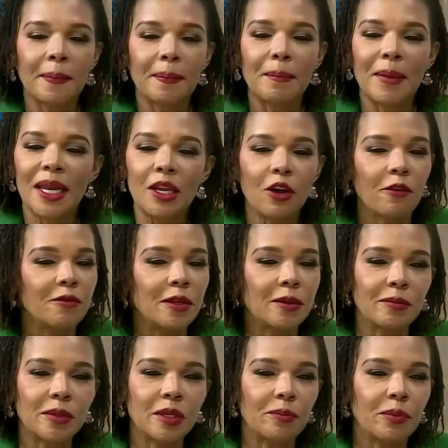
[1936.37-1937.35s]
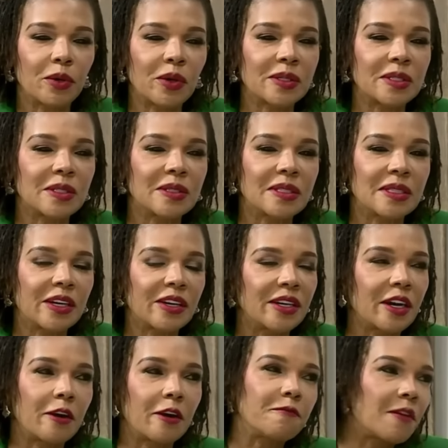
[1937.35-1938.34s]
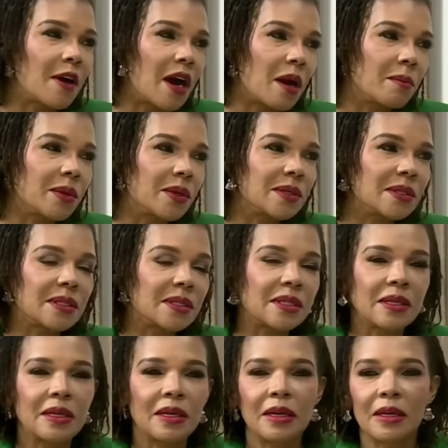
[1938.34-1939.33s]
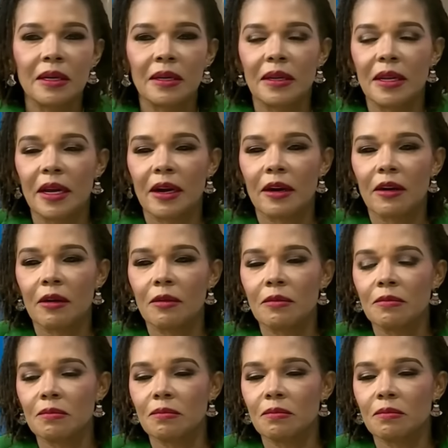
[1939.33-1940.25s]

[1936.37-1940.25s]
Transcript: Many of the persons there, they are farmers, they are,